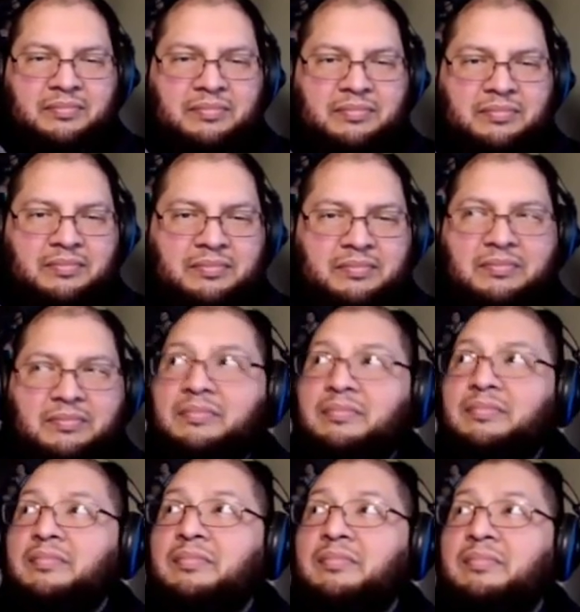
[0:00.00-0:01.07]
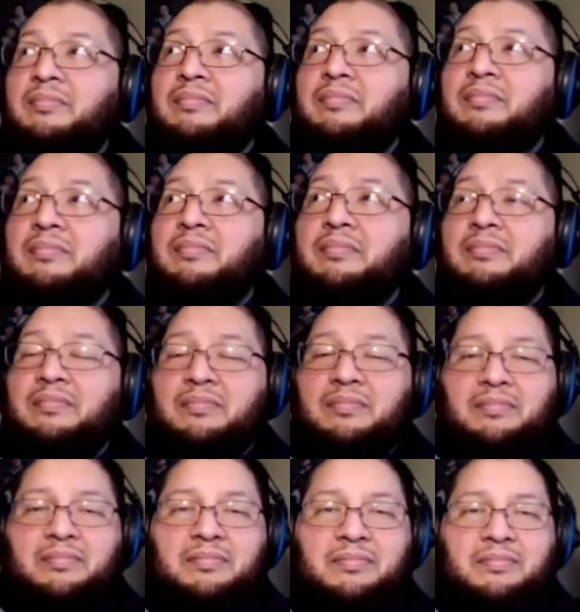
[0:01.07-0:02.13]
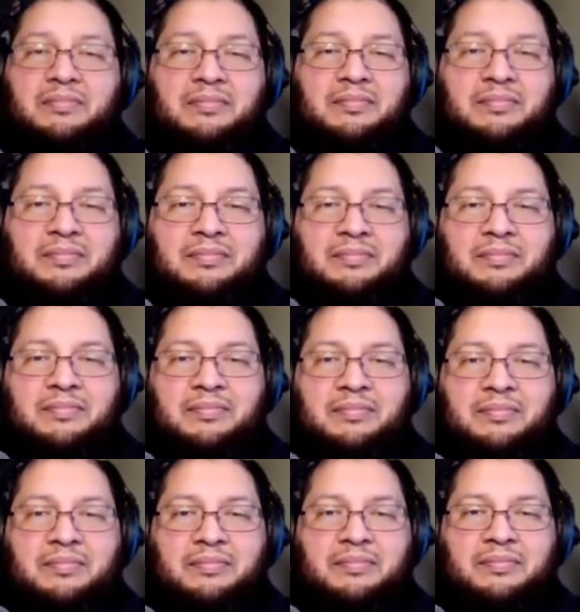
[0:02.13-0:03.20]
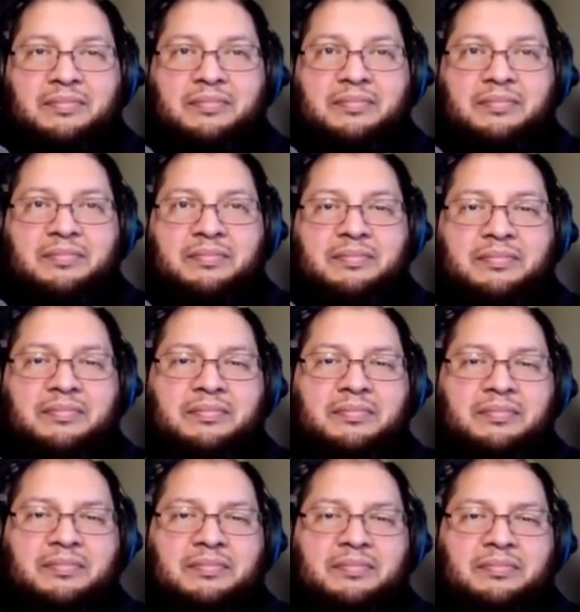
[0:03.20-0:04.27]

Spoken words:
This person isn't speaking.